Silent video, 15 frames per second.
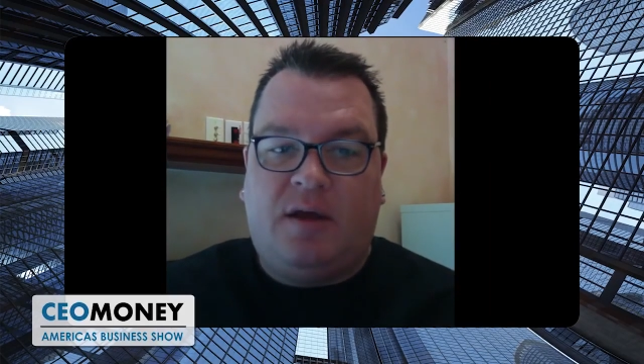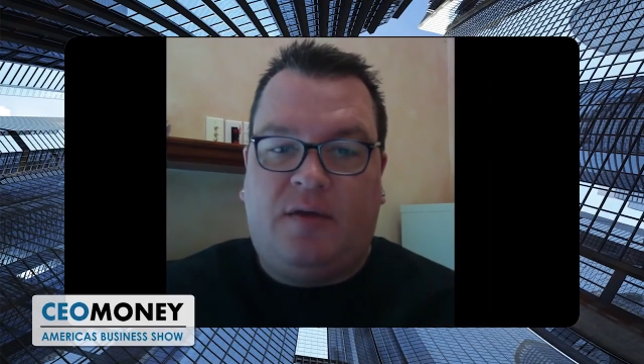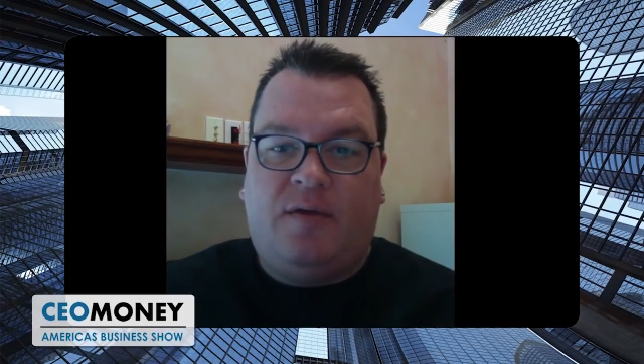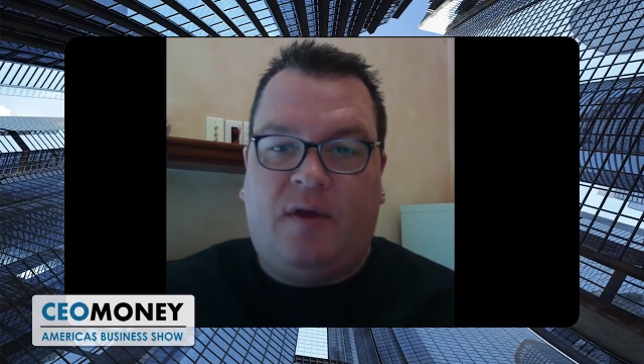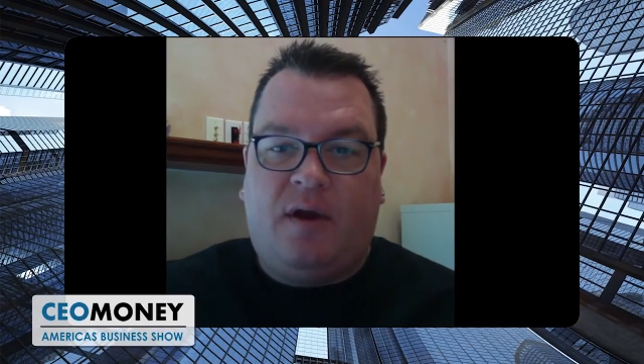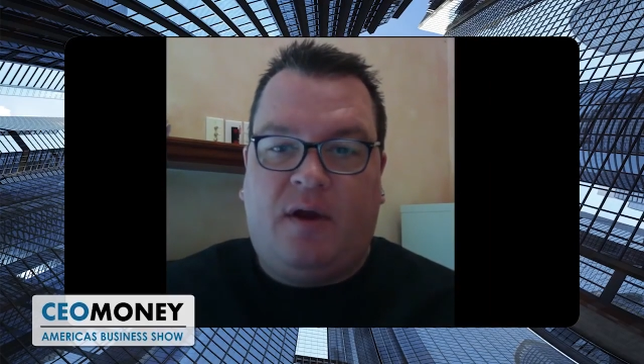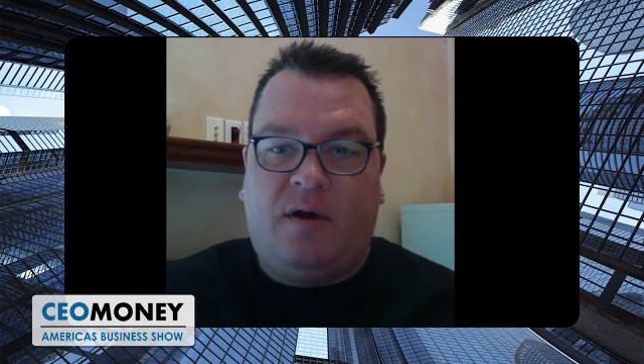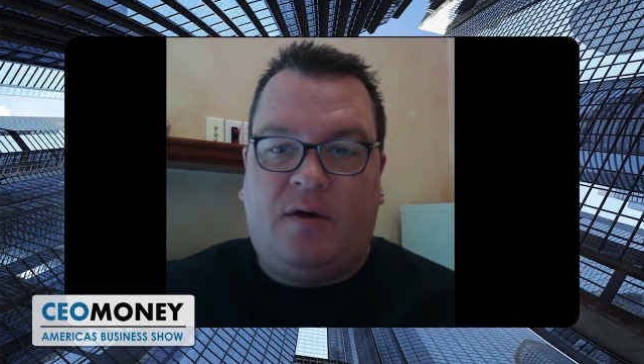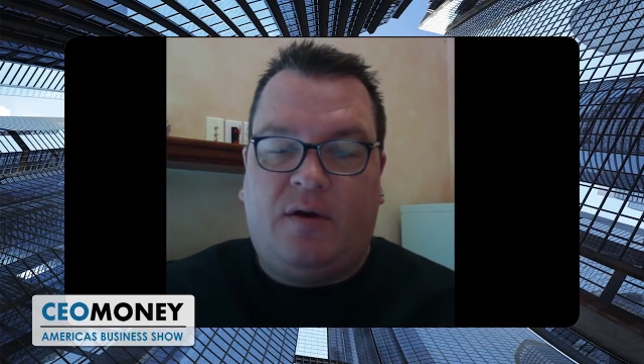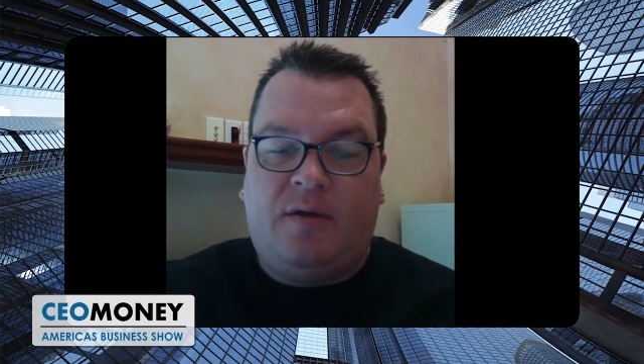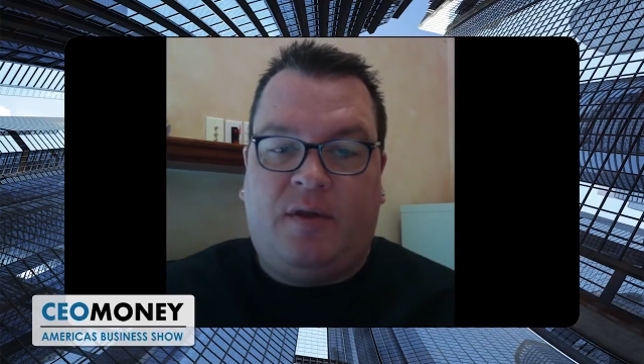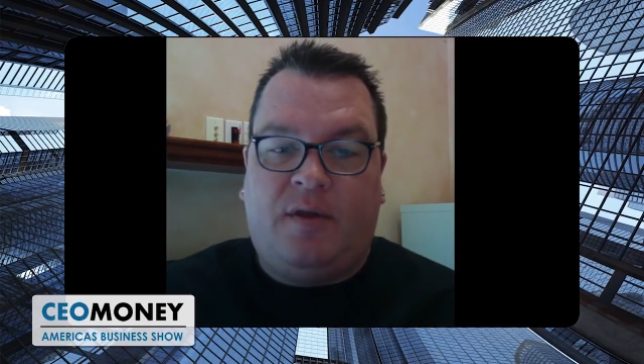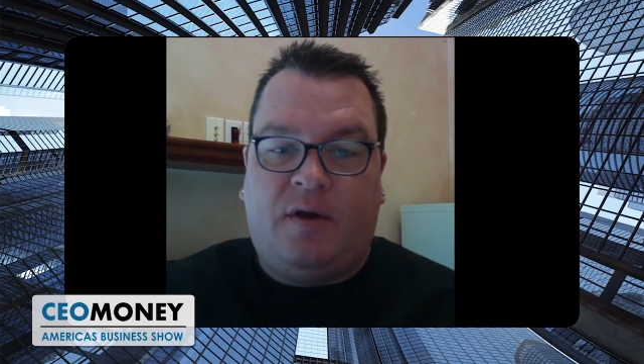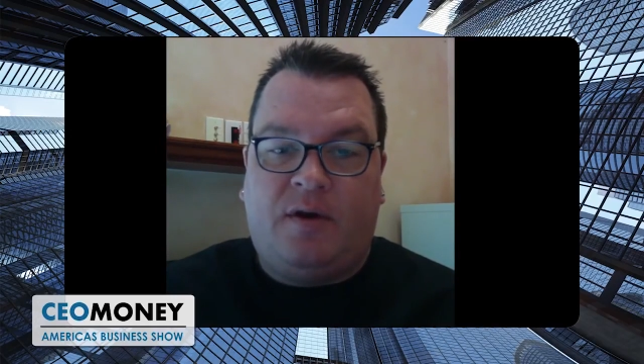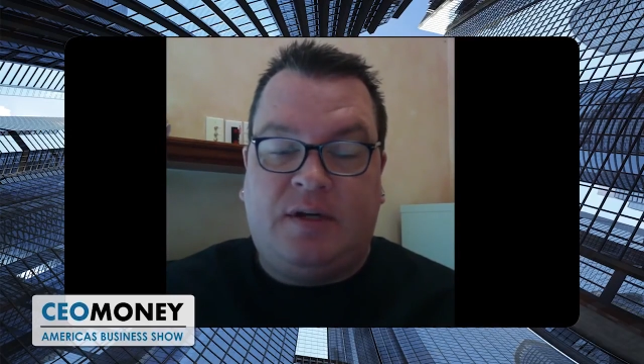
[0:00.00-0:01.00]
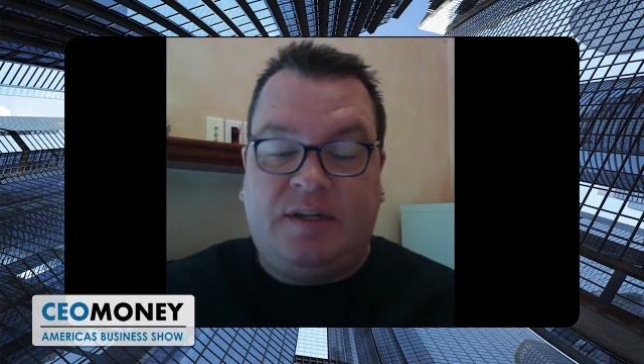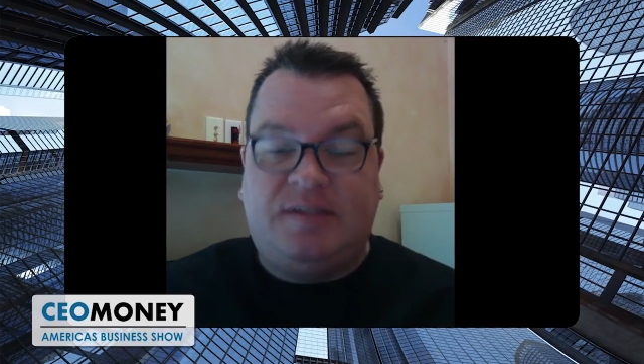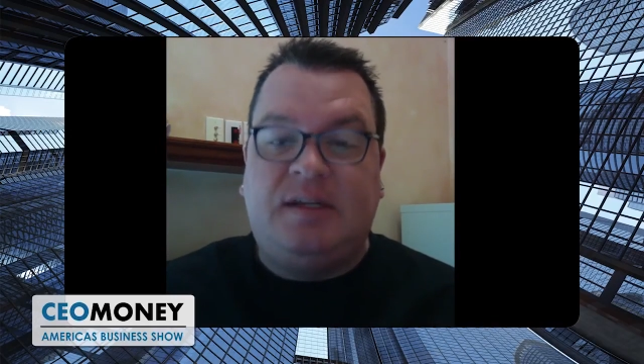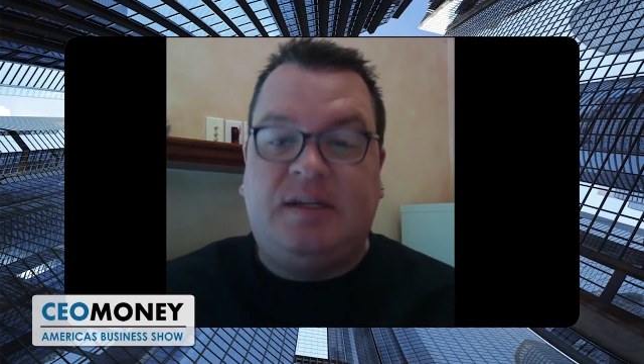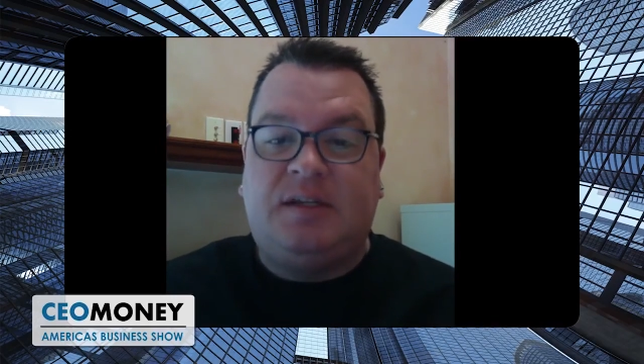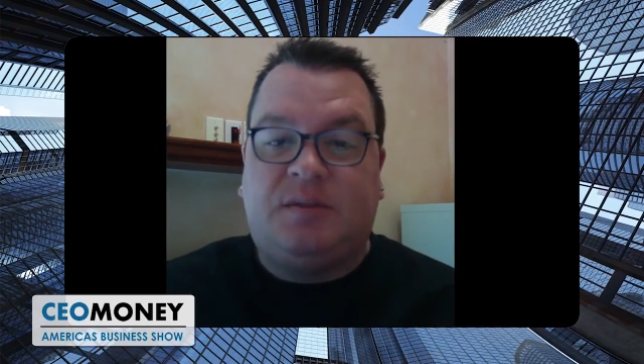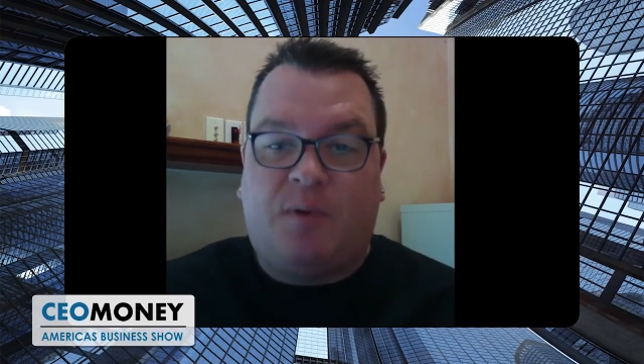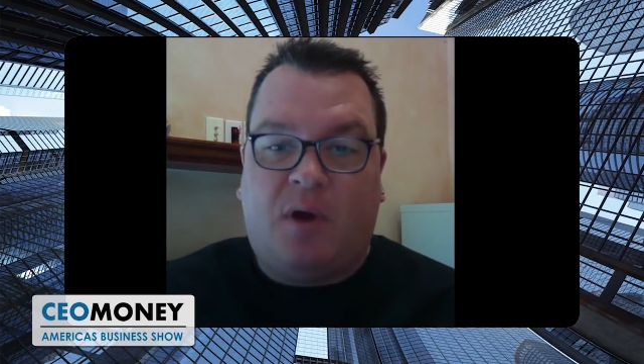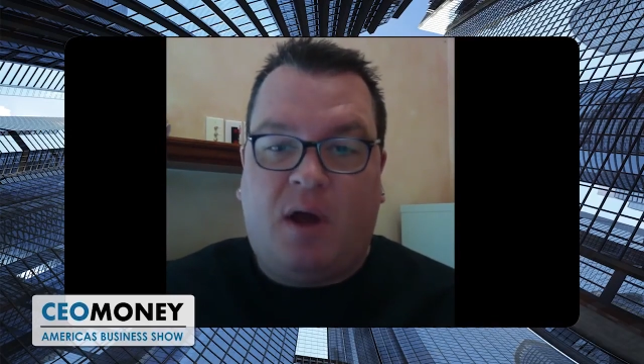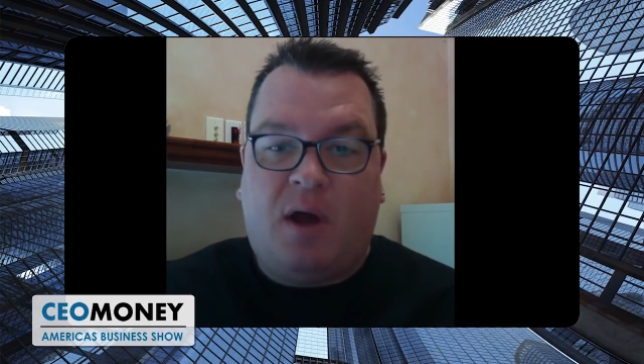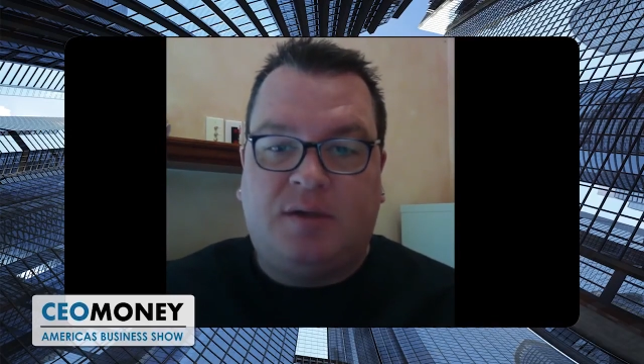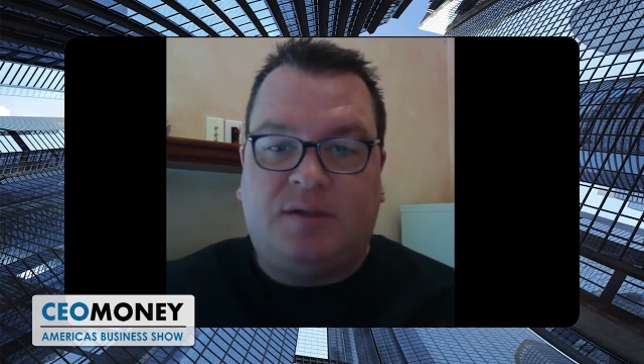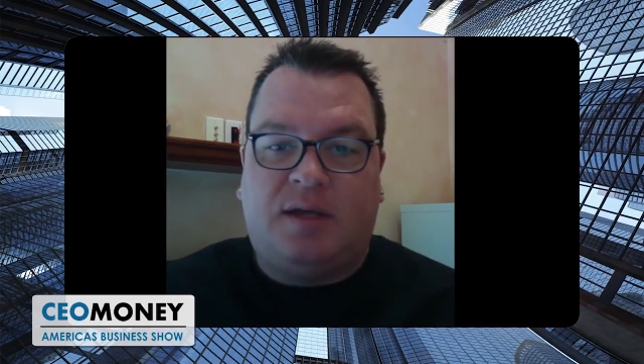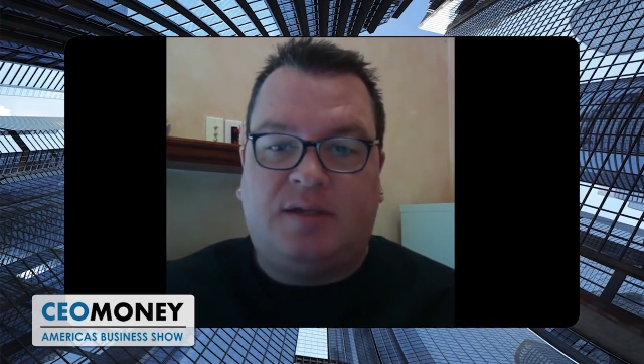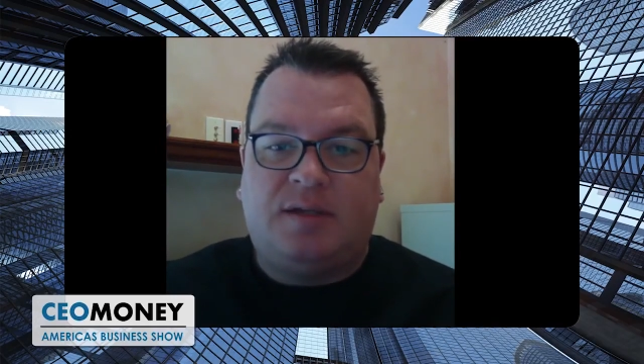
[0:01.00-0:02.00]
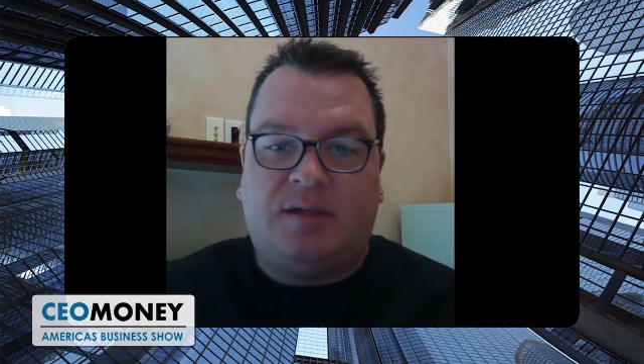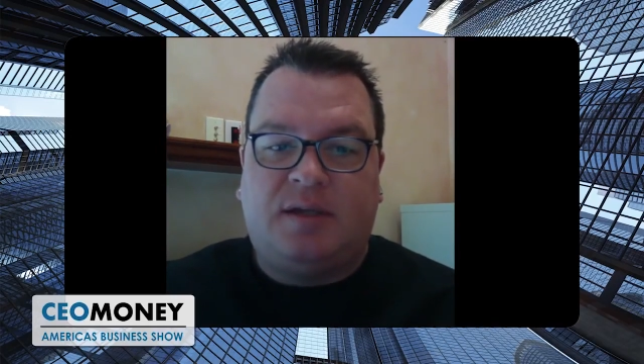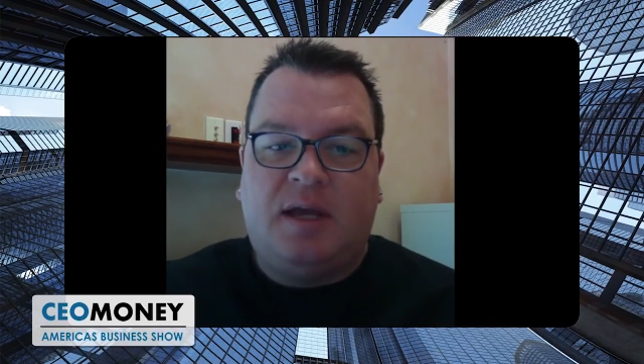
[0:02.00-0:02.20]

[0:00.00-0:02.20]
in their disease process.